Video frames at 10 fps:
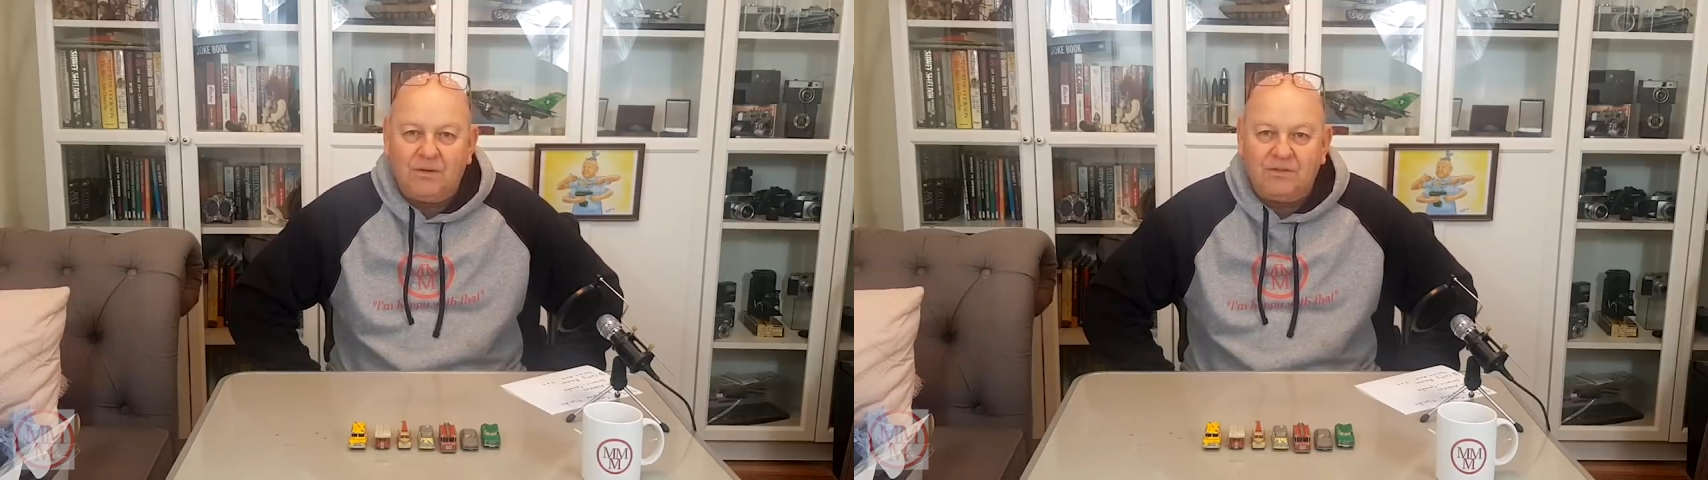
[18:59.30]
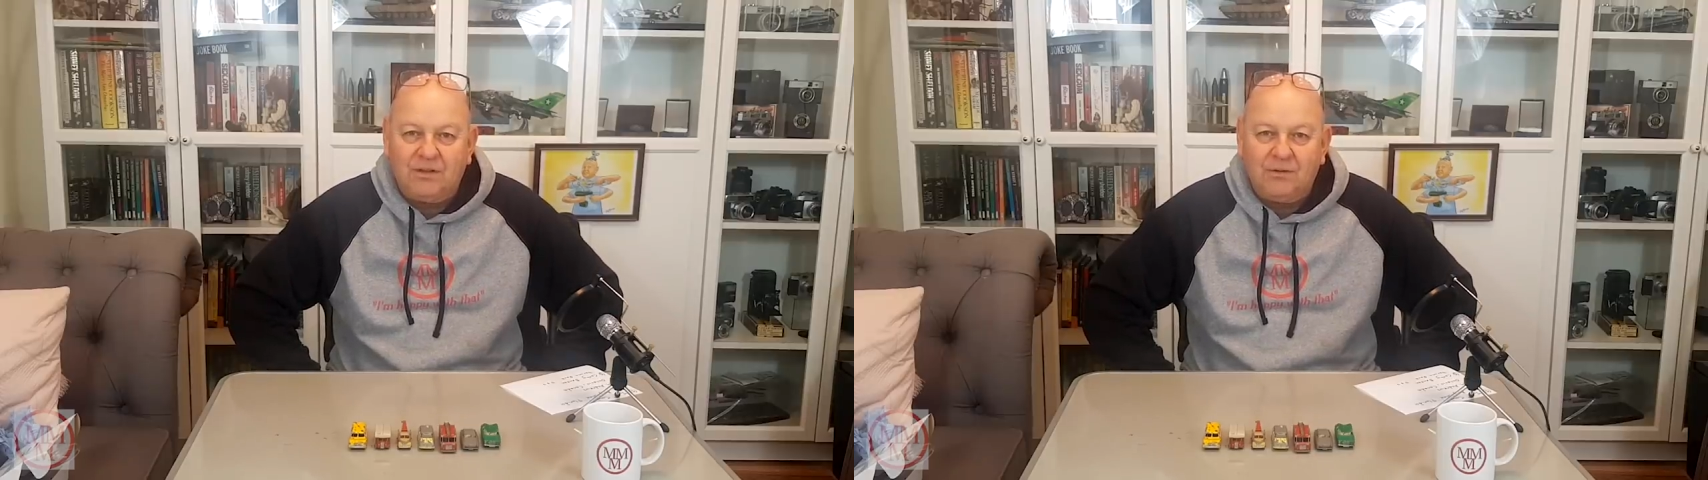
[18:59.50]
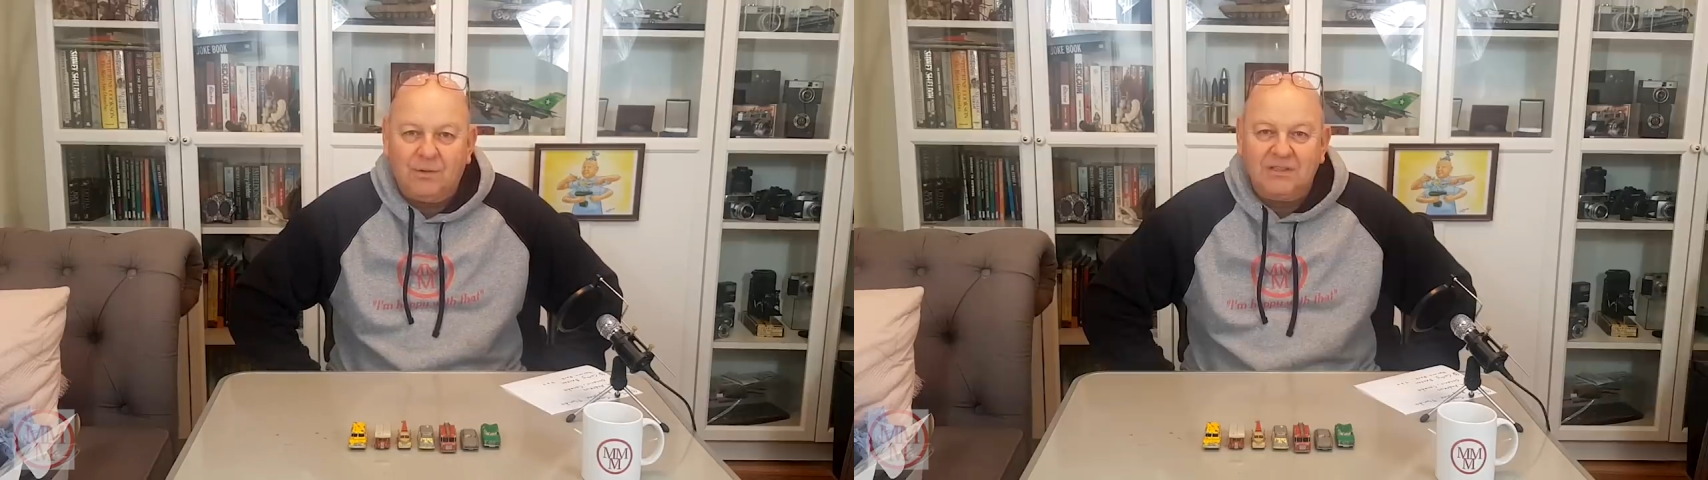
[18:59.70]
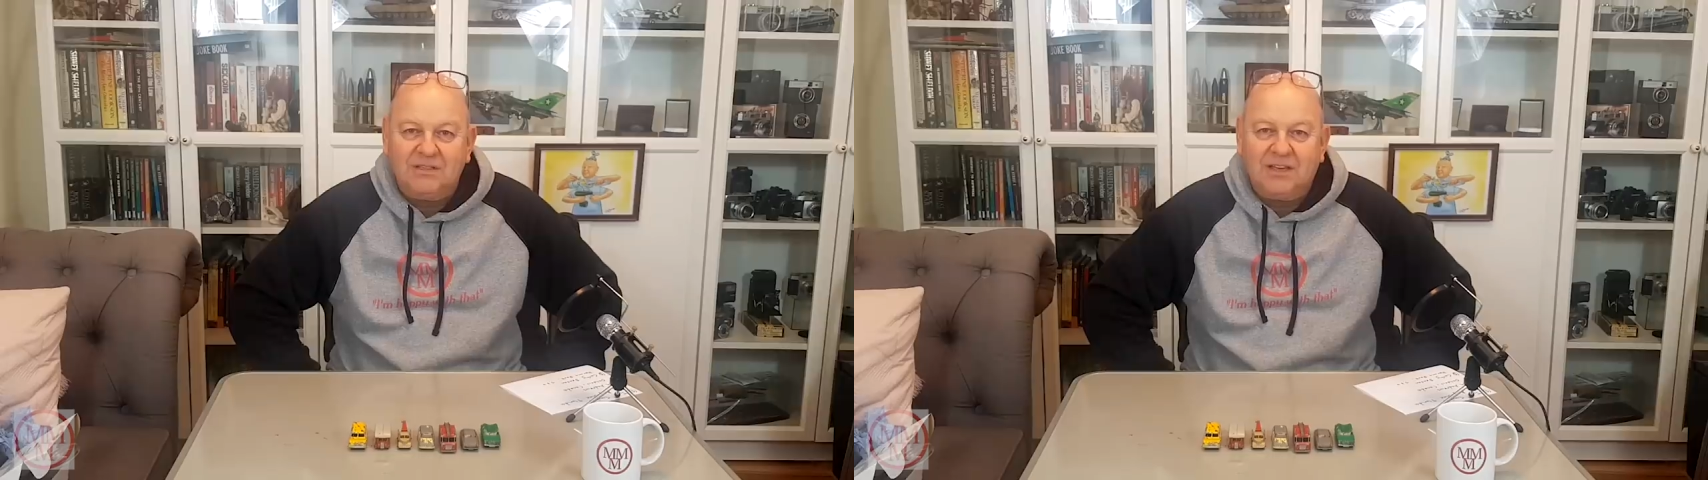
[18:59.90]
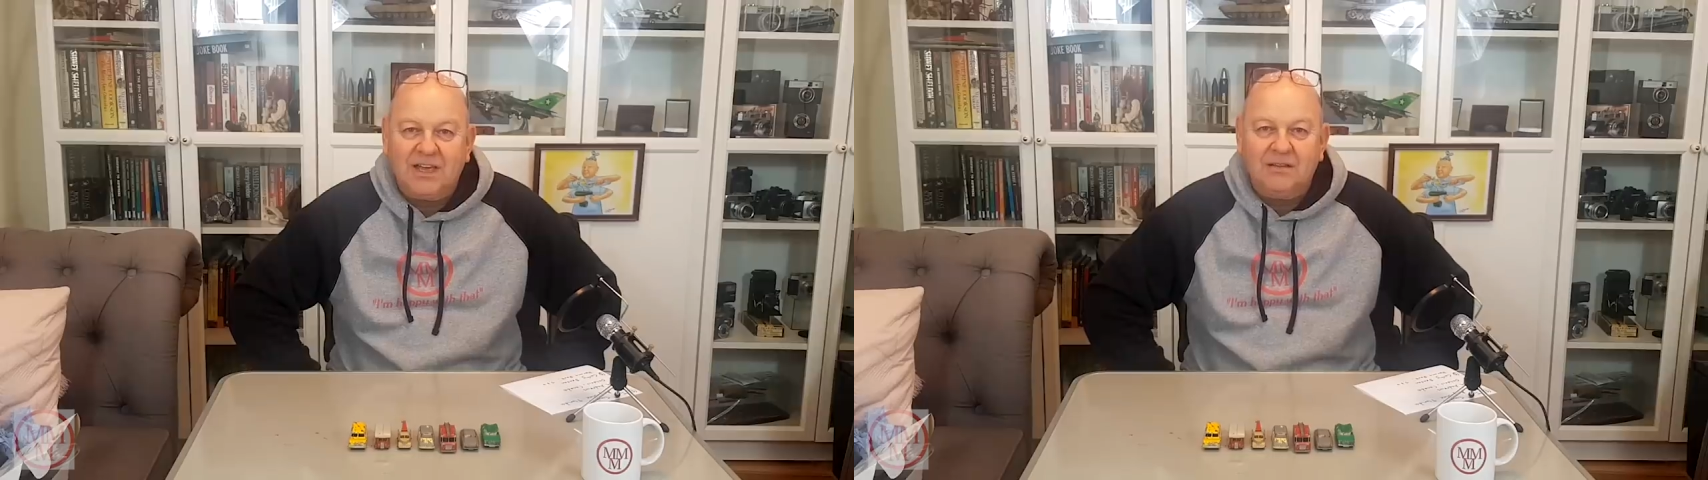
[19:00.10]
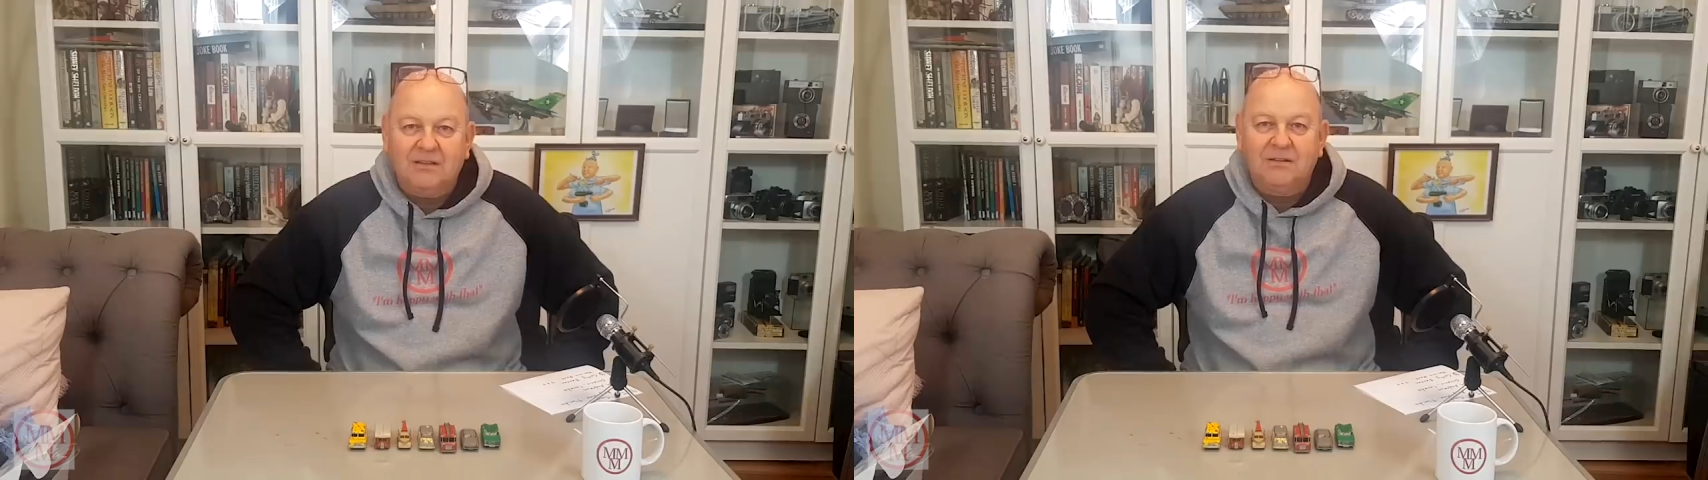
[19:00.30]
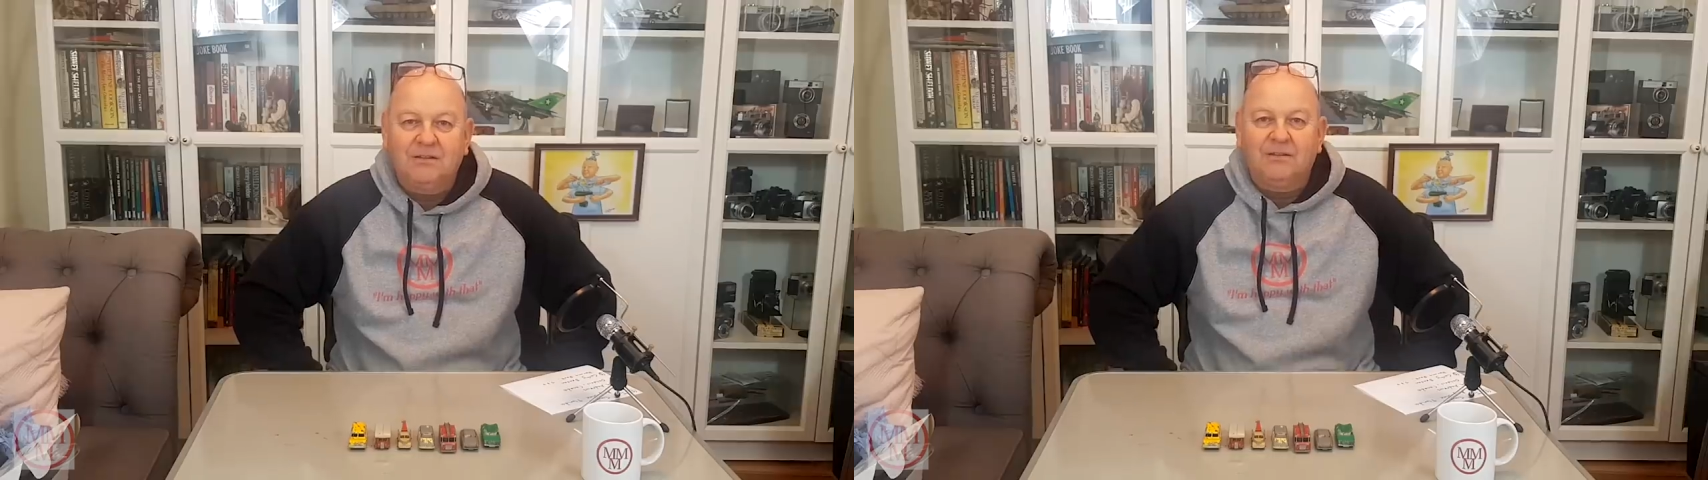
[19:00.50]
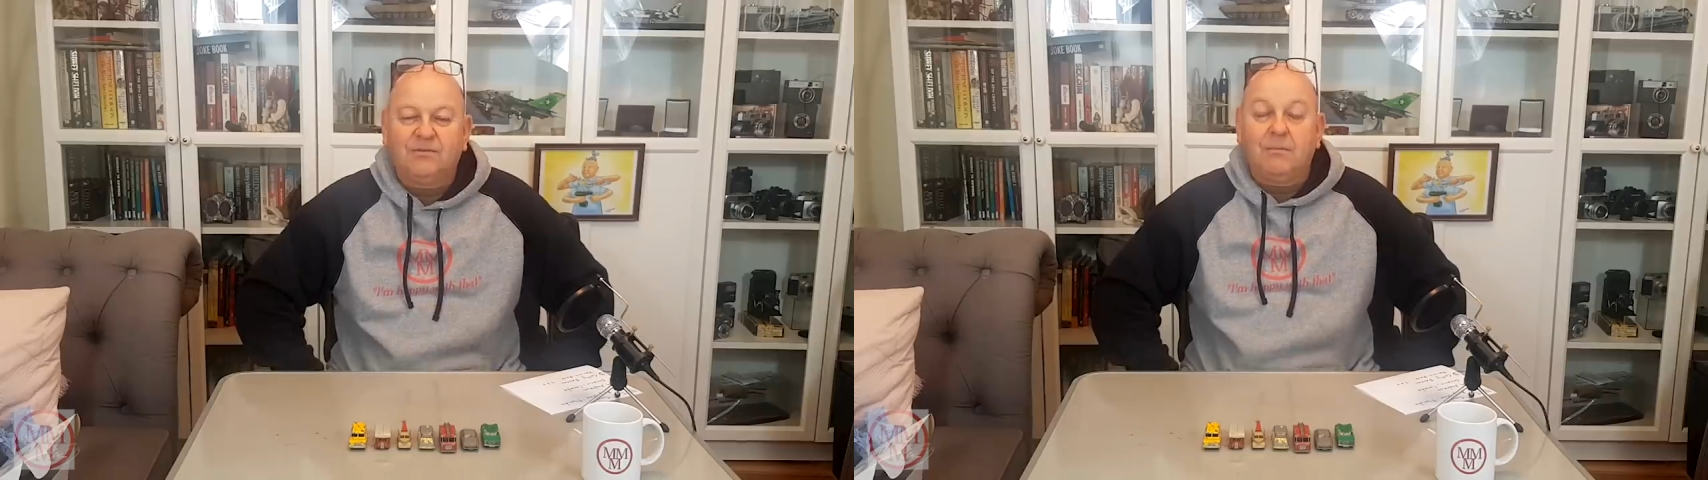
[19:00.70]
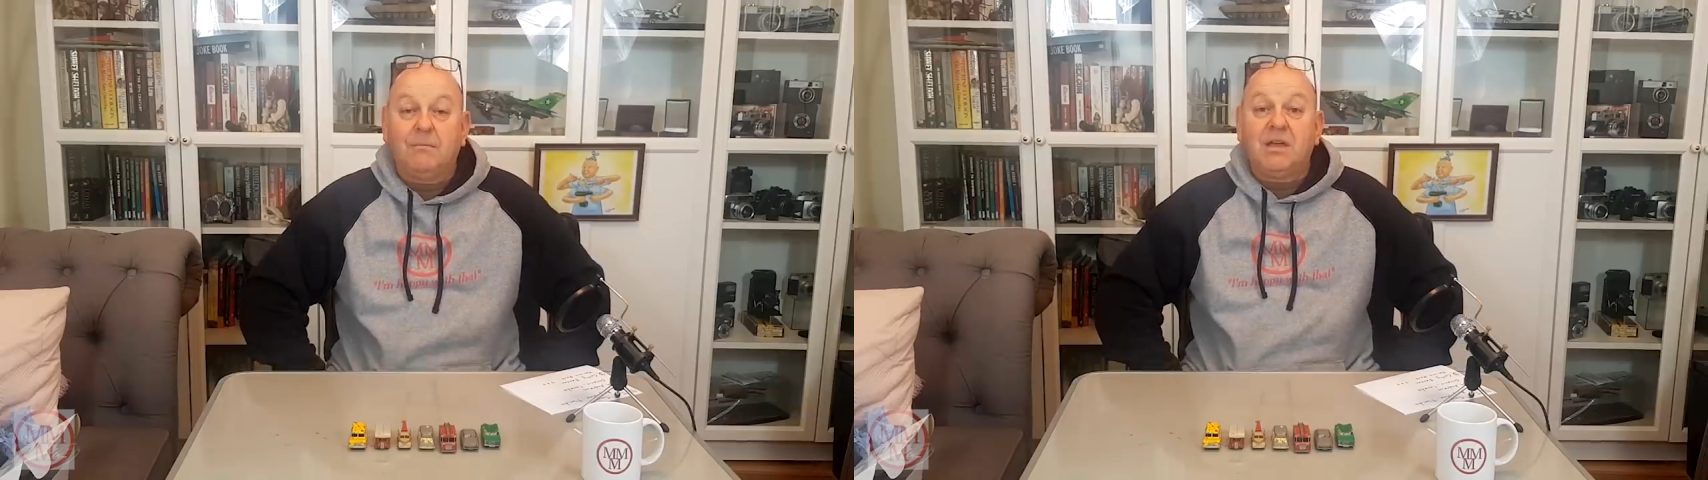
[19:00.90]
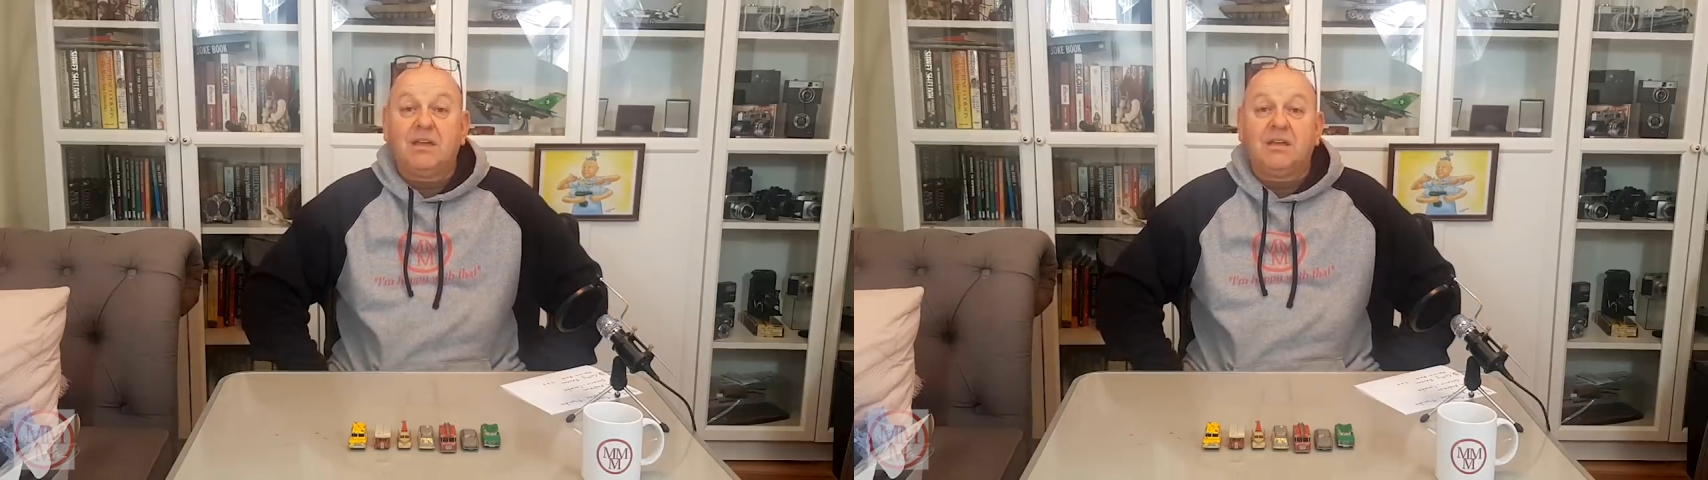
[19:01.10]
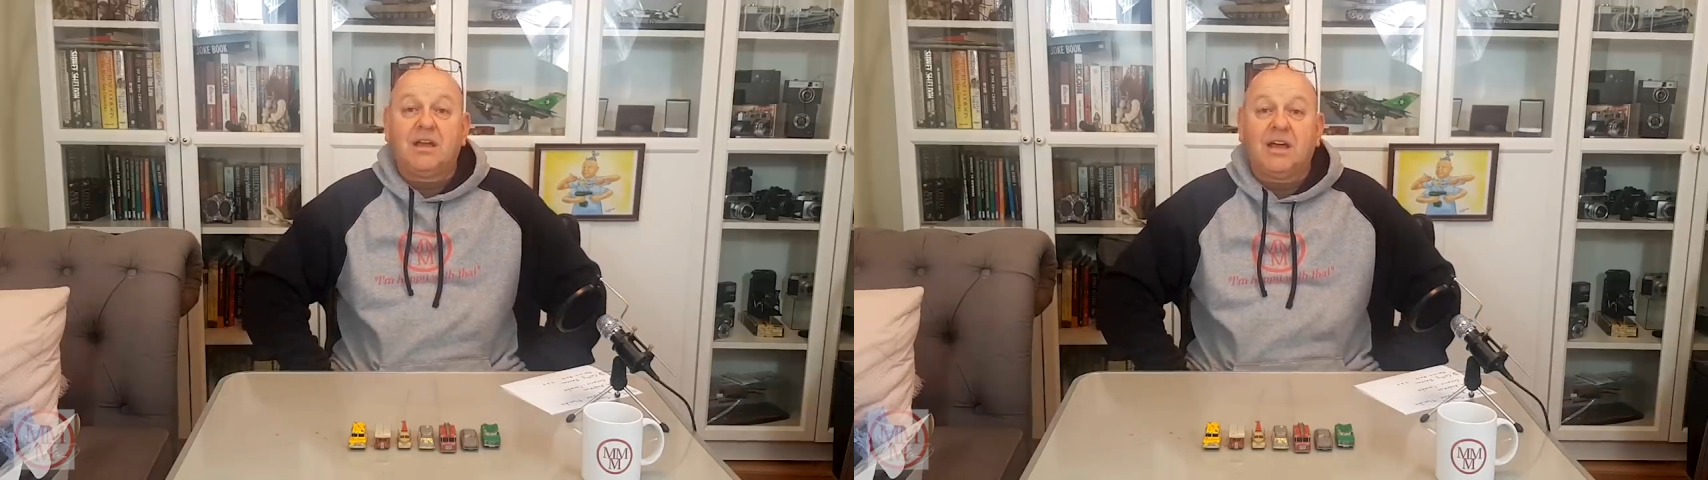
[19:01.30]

once again, from me